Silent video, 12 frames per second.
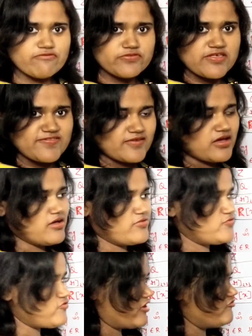this
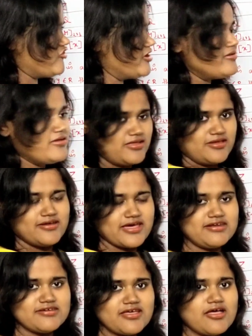structure,
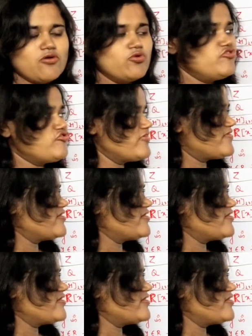right? Which